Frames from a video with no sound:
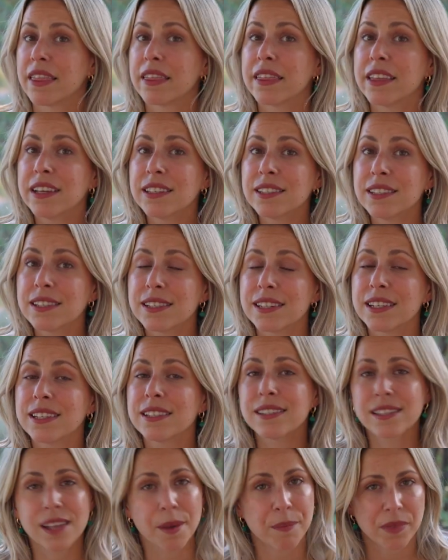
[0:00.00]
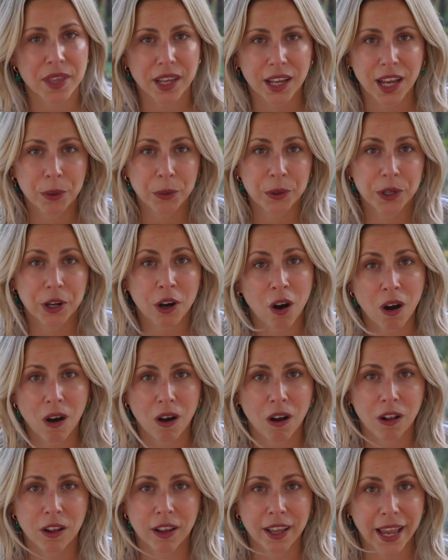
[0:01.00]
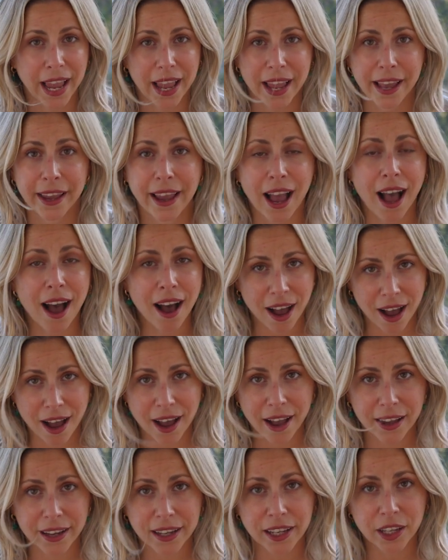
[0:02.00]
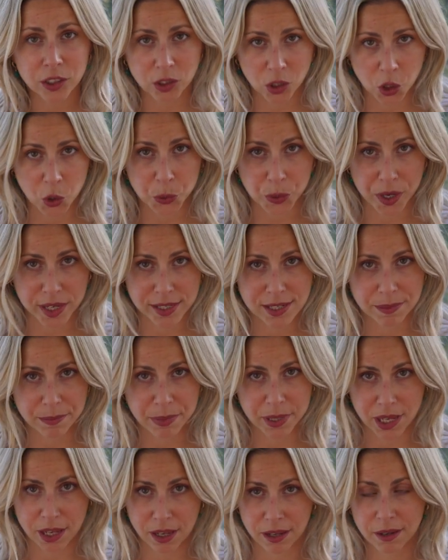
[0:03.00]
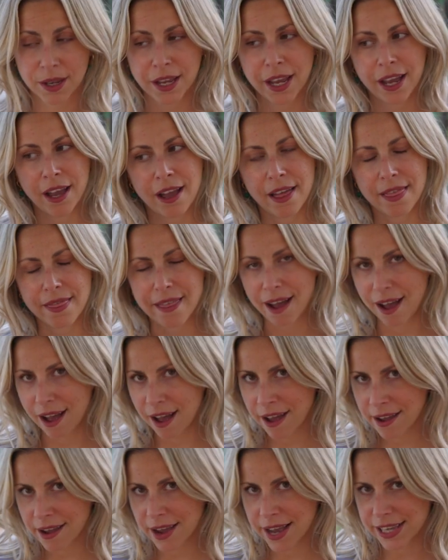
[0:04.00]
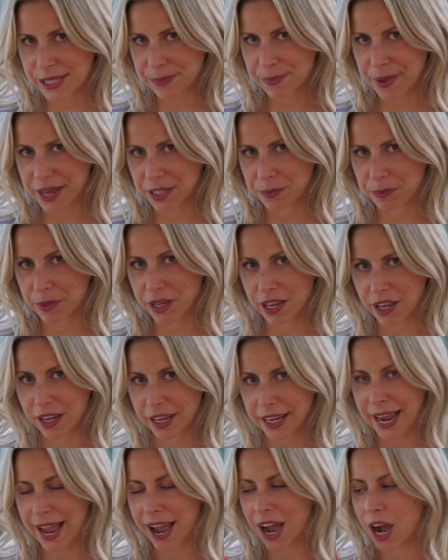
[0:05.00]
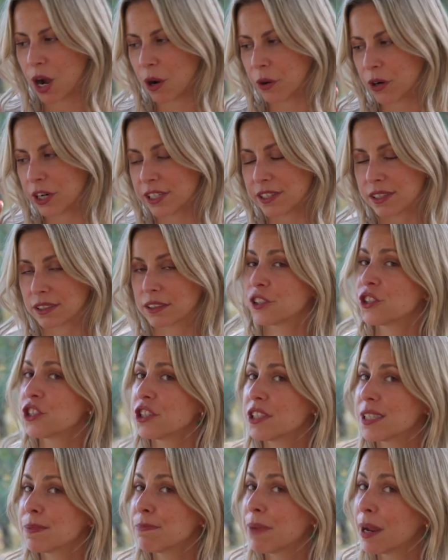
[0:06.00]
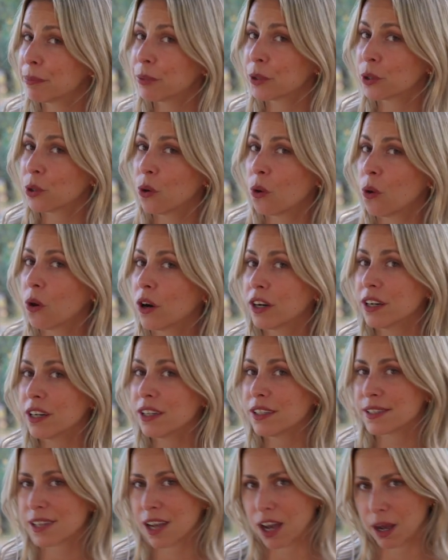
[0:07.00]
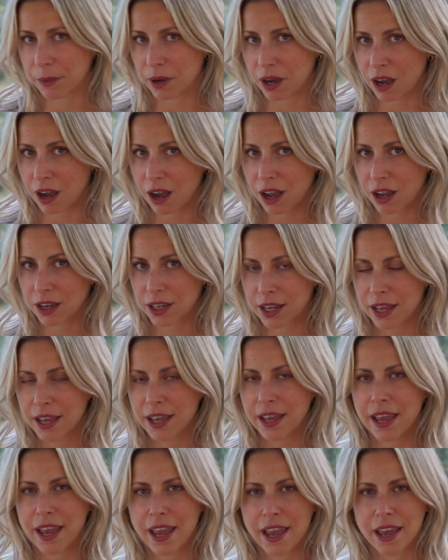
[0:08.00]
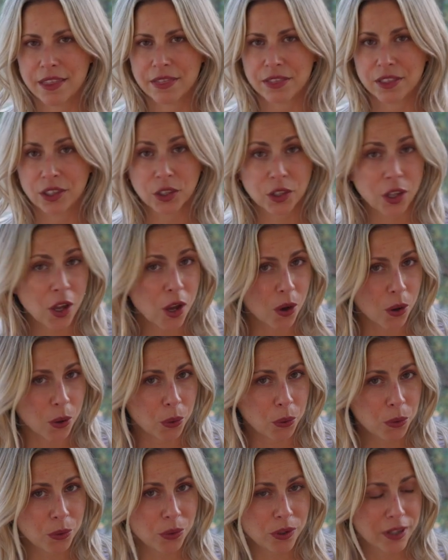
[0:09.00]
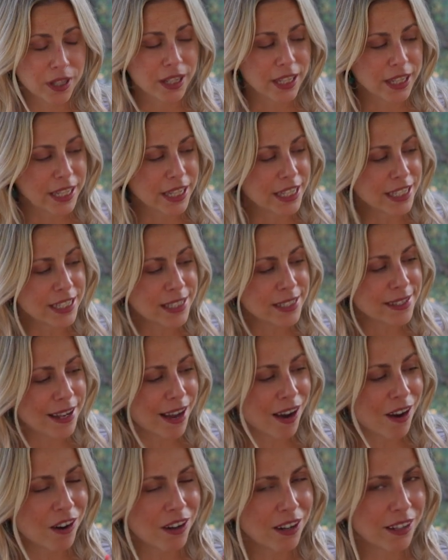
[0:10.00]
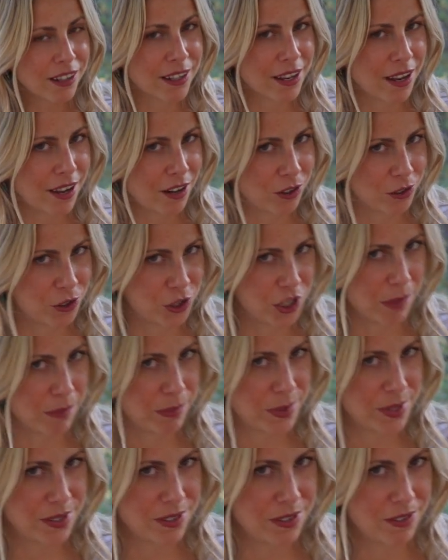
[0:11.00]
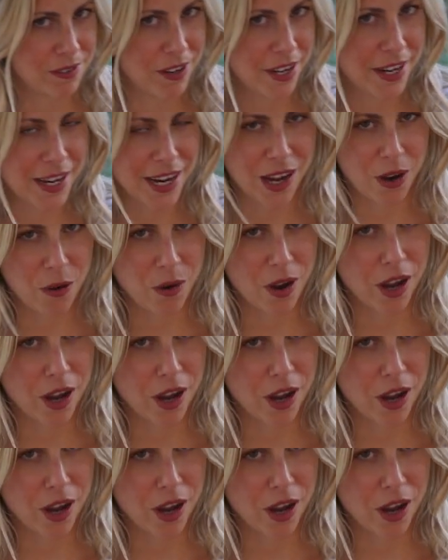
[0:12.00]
This is something I would call a high-low recipe. The high aspect being our delicious peppercorn tomahawk, and the low is our kettle chips. Now,